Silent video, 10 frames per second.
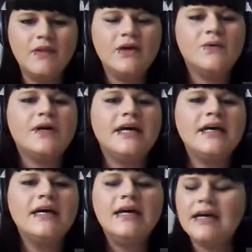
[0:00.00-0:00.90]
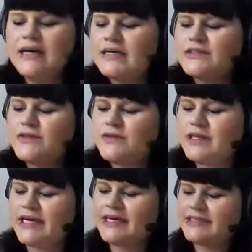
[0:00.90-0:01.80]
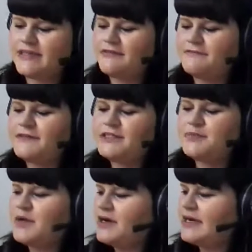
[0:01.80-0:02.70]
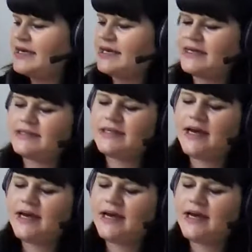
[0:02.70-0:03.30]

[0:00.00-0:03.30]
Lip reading: Okay, so like I said, the first part is